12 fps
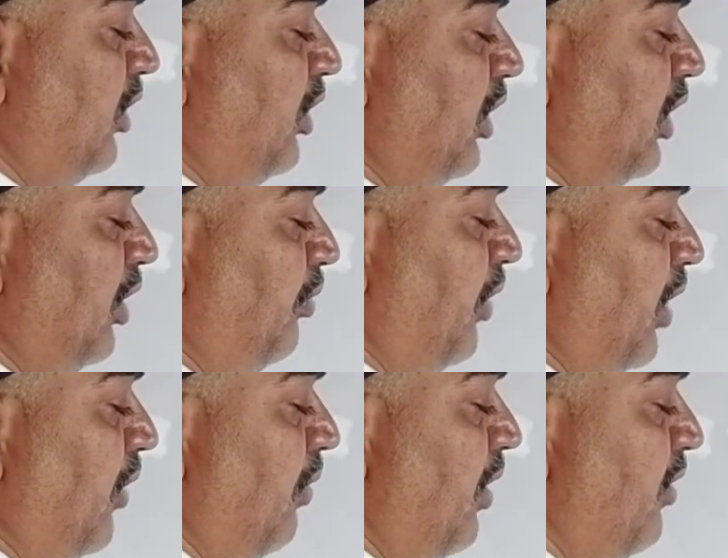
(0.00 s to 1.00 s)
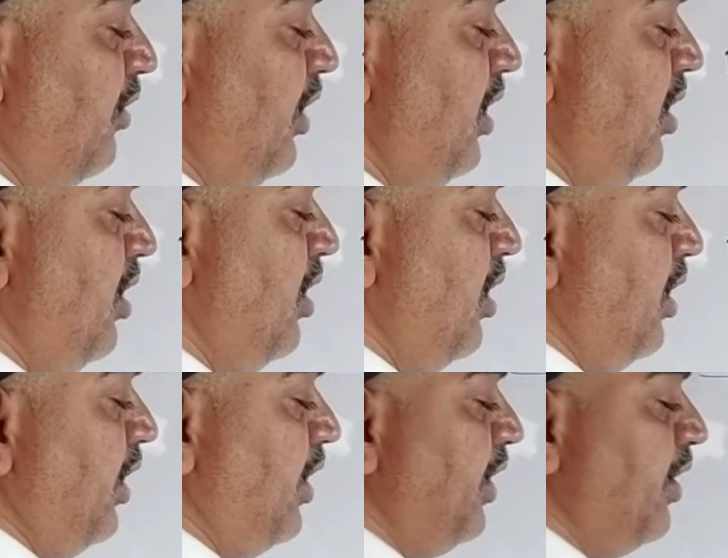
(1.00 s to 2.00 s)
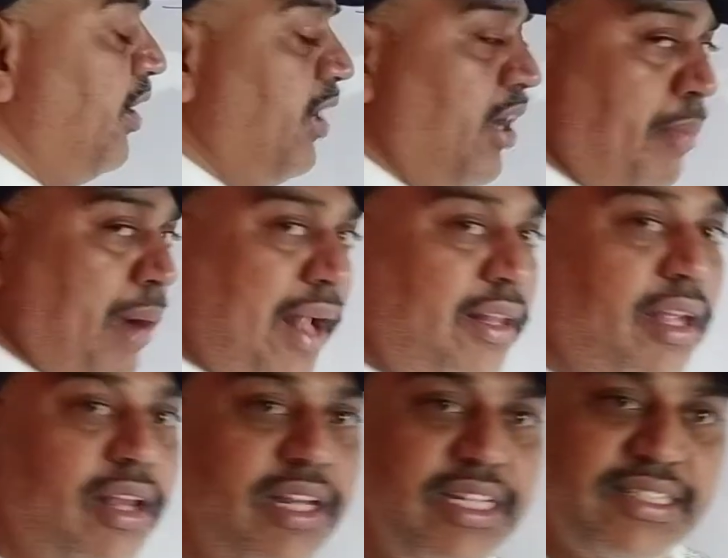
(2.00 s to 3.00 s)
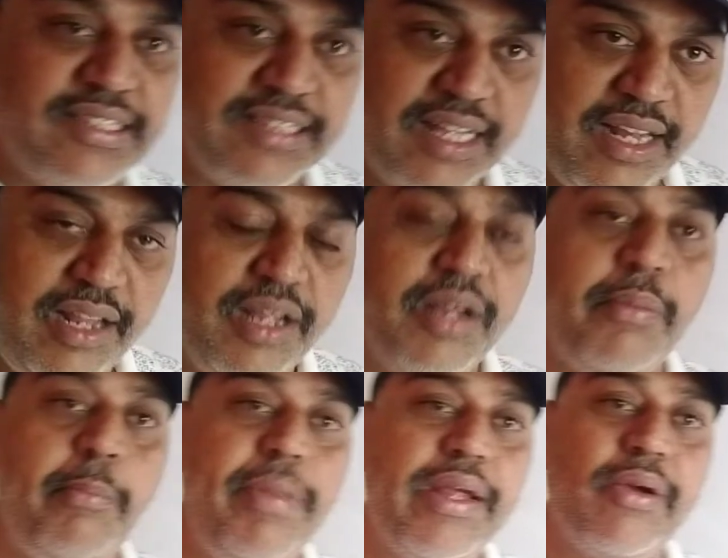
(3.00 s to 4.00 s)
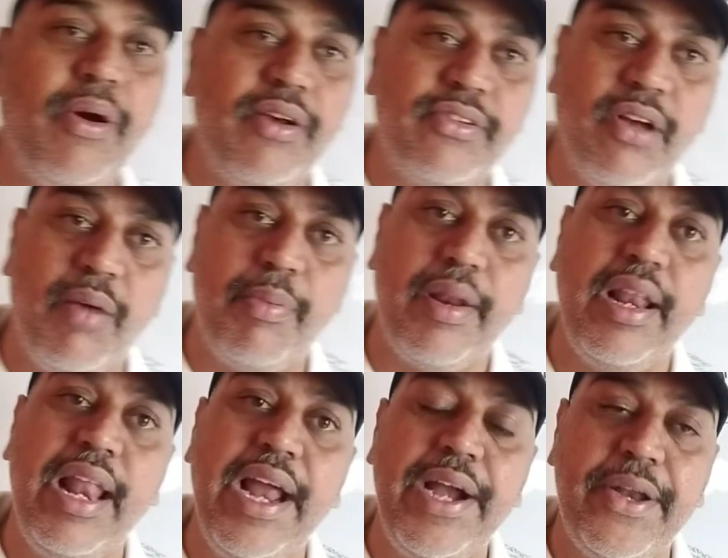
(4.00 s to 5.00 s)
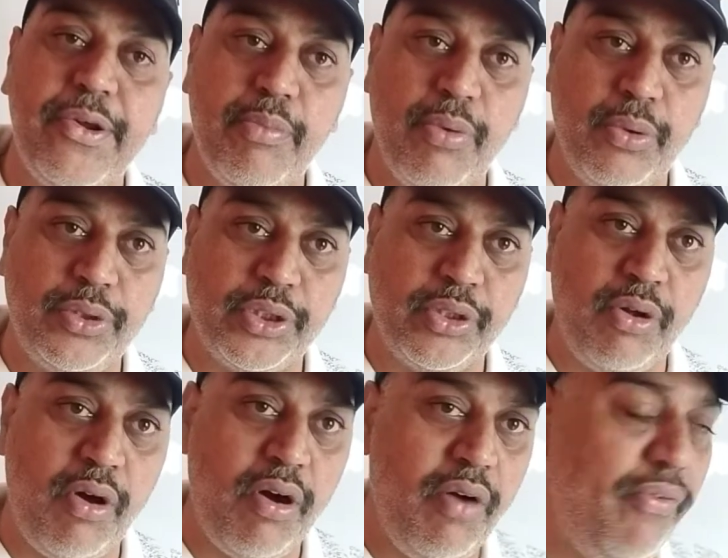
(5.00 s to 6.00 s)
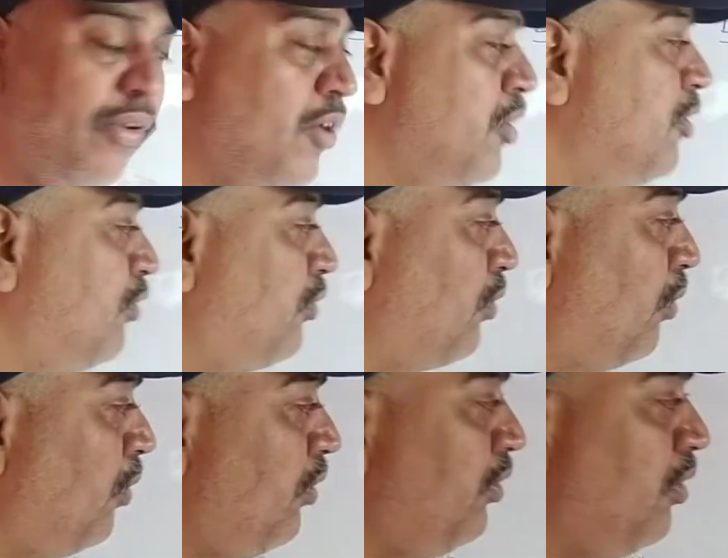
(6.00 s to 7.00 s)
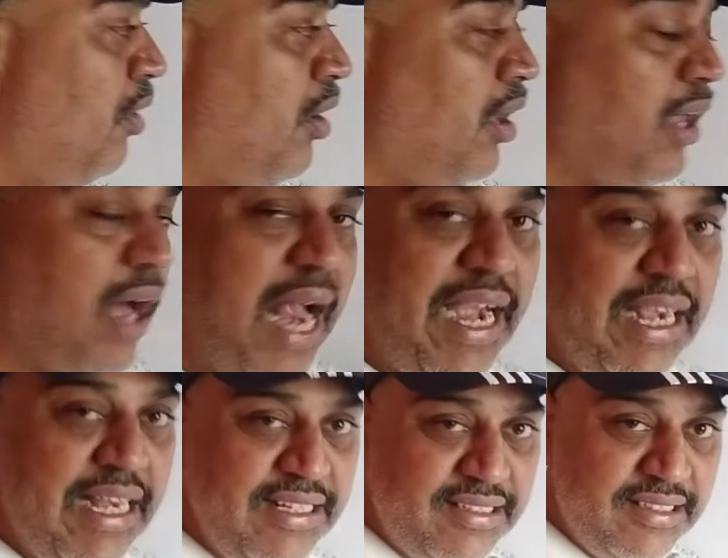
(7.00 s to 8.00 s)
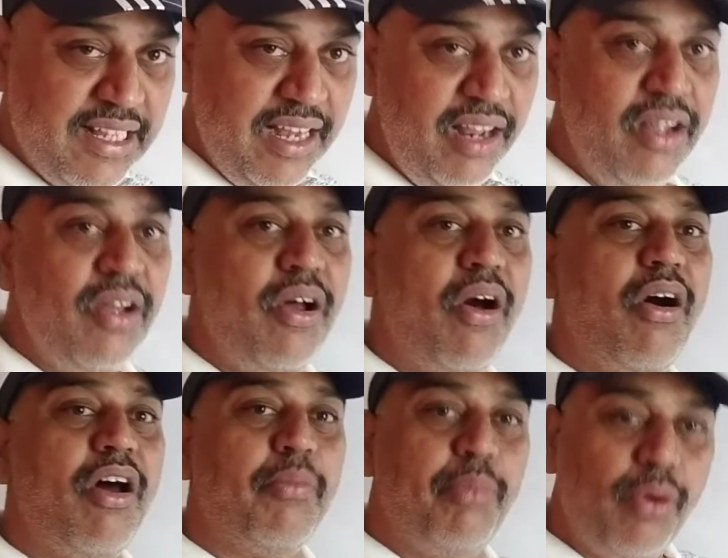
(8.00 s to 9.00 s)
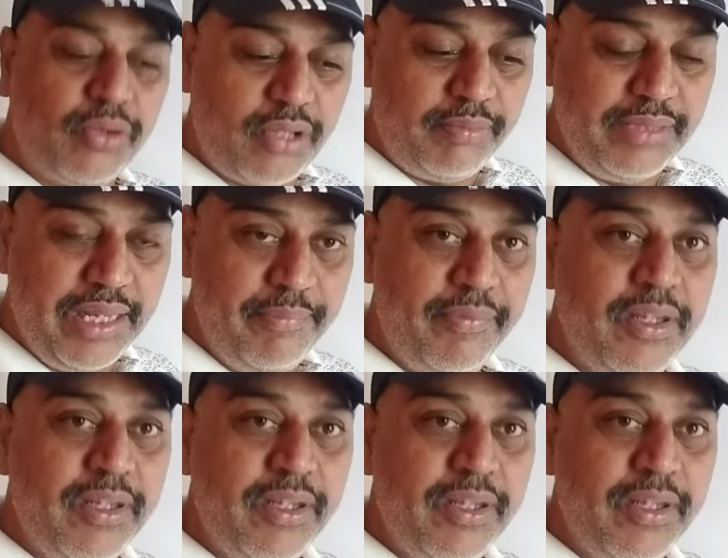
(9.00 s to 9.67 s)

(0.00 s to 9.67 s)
in frequency heard by the listener because of relative motion of source and listener or both of them.